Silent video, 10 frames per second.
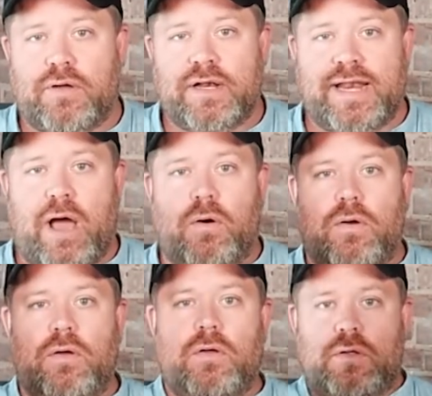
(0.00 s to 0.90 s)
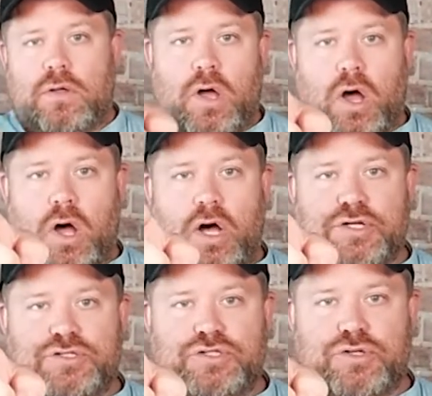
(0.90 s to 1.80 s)
Now,
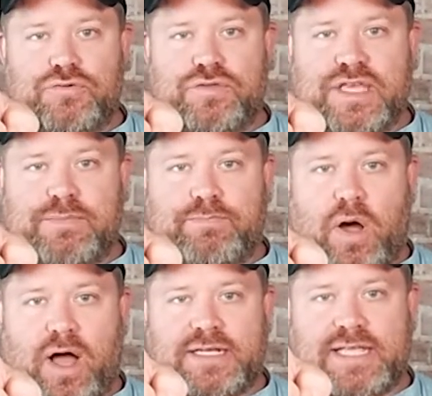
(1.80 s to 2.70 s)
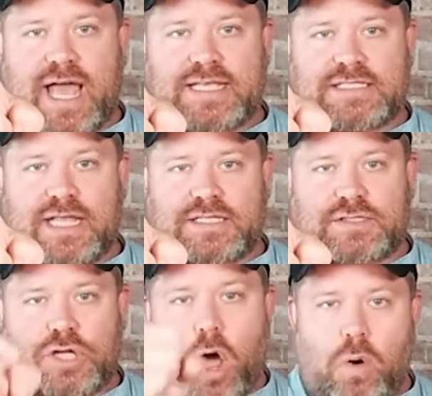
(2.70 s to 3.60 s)
on to the podcast. Let's
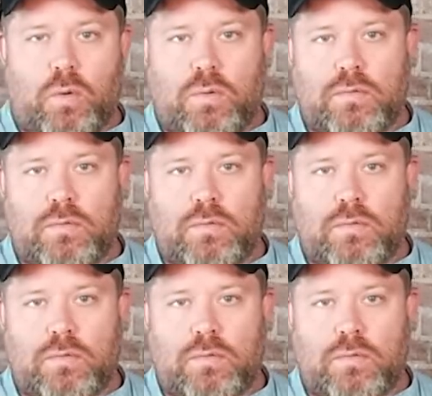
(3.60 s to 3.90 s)
go!